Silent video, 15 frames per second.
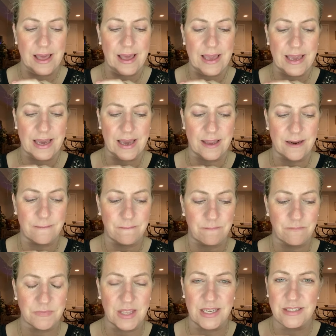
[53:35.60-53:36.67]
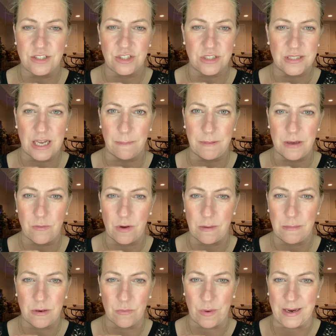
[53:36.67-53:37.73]
And it's just helping
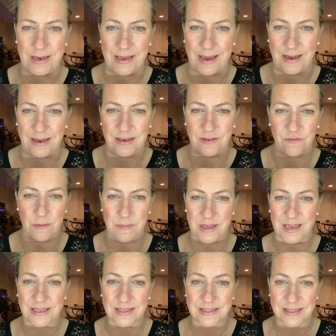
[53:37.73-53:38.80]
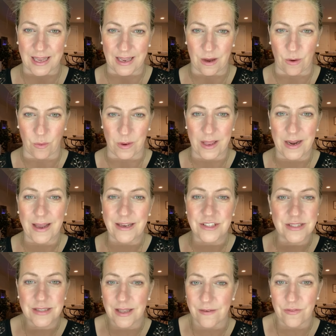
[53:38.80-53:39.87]
women radiate from the inside out. And I
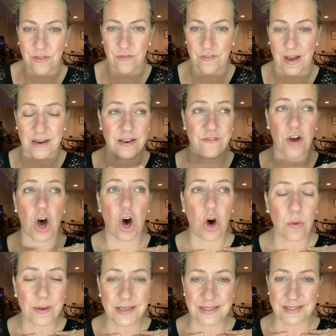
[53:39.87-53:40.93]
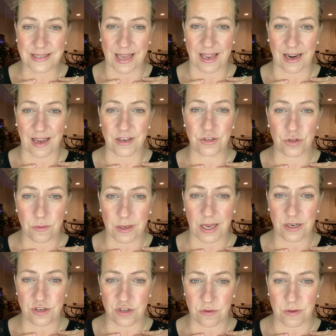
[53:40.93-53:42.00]
just love the fact, I've always said, I do what
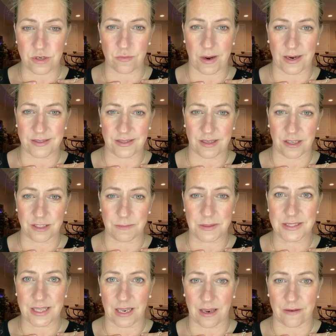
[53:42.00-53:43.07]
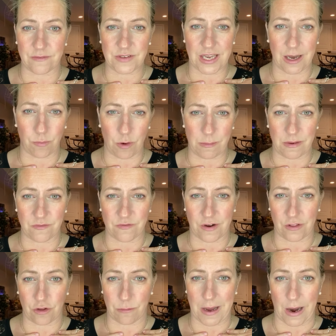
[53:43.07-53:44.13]
I do in direct sales because I love to help women
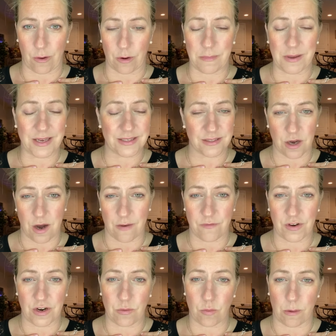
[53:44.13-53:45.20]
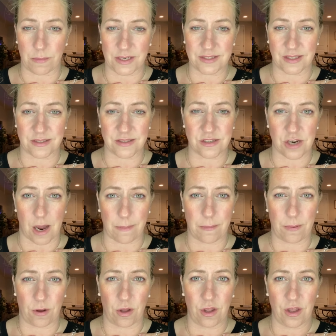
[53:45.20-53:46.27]
find their power because a confident woman is
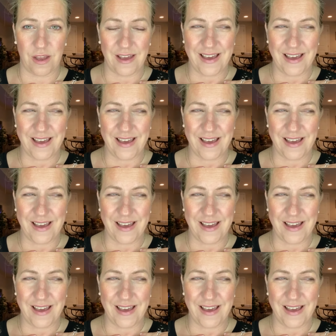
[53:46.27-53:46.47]
unstoppable.